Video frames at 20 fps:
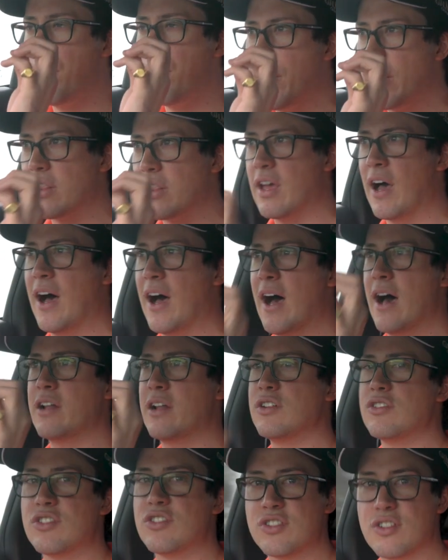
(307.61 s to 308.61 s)
But the
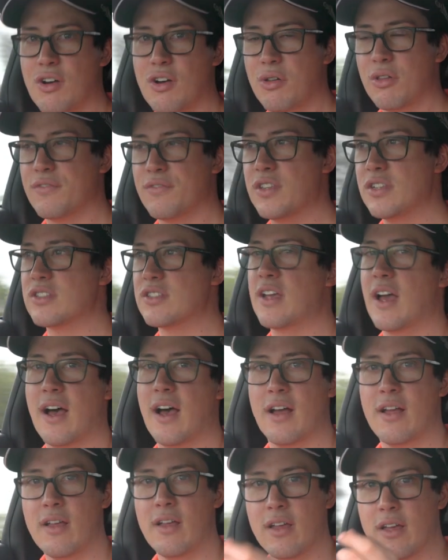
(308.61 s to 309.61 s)
heart and soul of this
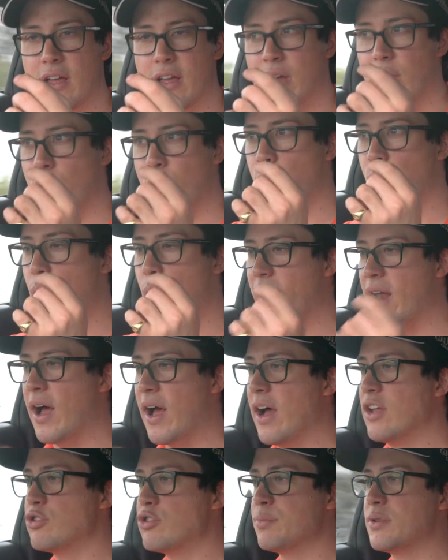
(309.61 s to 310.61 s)
car
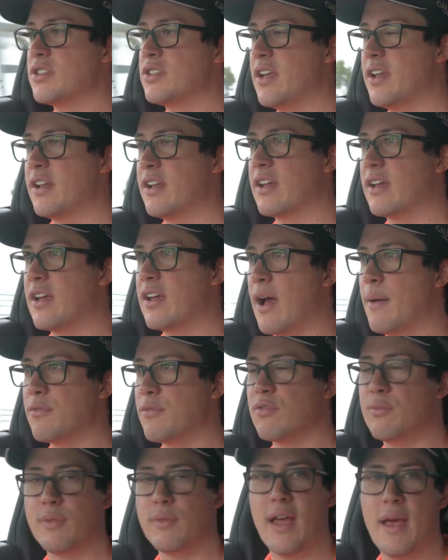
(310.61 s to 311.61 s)
100%
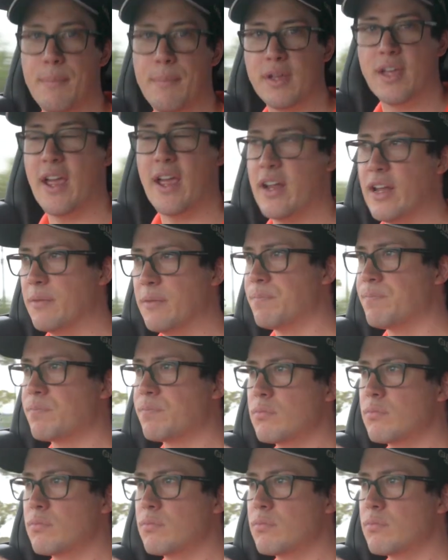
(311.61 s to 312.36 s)
comes from Lamborghini.